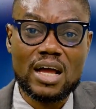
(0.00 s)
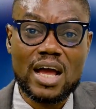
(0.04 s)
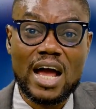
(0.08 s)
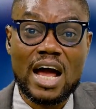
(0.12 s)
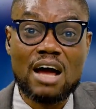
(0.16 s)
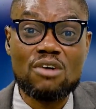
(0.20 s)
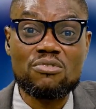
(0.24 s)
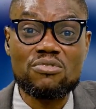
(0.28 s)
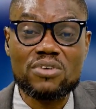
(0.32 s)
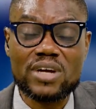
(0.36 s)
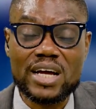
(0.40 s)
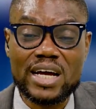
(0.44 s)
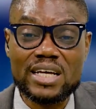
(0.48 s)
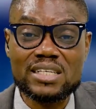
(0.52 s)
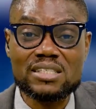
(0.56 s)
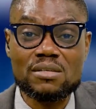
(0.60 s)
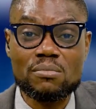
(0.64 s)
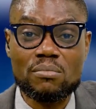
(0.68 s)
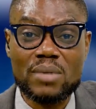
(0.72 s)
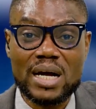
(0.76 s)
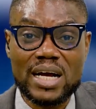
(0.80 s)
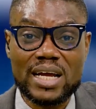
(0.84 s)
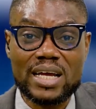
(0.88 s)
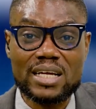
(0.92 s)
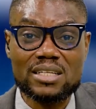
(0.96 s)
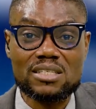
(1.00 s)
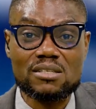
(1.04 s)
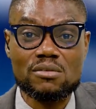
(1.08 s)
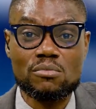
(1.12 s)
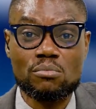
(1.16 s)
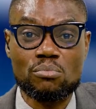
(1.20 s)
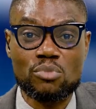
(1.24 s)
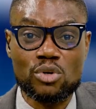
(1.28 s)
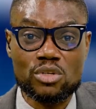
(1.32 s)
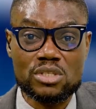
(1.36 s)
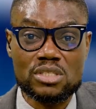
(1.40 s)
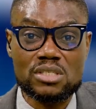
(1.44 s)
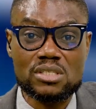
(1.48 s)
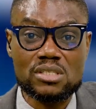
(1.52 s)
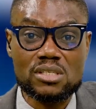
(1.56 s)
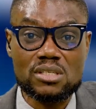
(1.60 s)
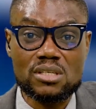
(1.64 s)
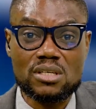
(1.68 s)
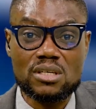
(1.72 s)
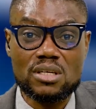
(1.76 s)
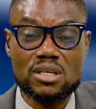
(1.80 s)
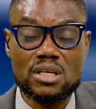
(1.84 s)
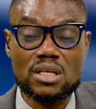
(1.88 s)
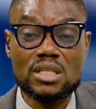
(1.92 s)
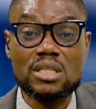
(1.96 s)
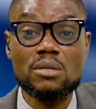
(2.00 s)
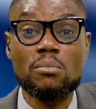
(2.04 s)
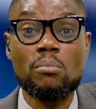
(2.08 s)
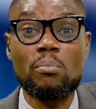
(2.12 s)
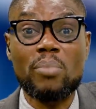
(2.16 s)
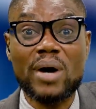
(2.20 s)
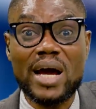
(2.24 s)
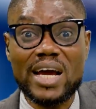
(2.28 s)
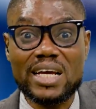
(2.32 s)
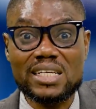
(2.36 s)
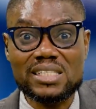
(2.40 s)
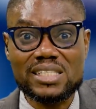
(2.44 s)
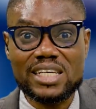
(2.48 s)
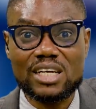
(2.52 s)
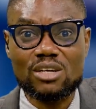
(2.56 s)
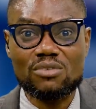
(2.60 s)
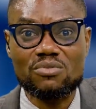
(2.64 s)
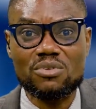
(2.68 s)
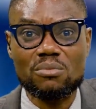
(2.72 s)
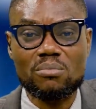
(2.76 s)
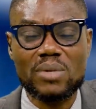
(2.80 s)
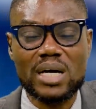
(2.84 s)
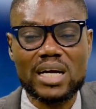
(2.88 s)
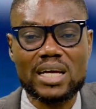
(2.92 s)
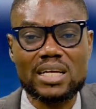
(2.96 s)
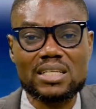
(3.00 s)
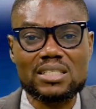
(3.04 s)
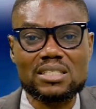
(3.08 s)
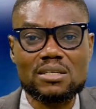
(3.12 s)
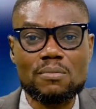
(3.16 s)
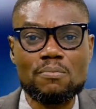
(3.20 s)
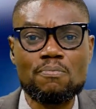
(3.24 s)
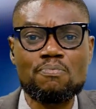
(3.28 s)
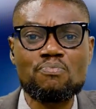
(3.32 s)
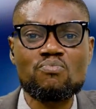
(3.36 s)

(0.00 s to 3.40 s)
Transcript: Africa is the market, but the buying side of the market.